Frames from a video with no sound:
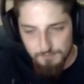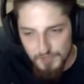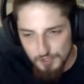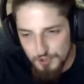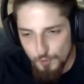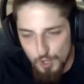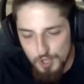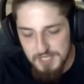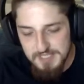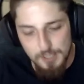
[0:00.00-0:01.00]
the
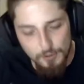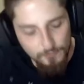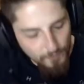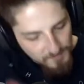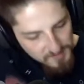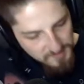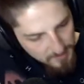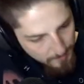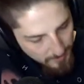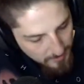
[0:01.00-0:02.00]
world itself,
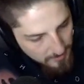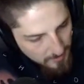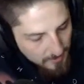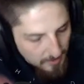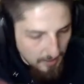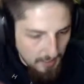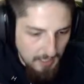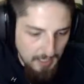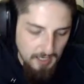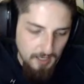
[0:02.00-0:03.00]
obviously. But
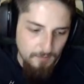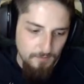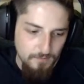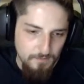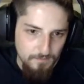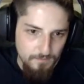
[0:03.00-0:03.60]
and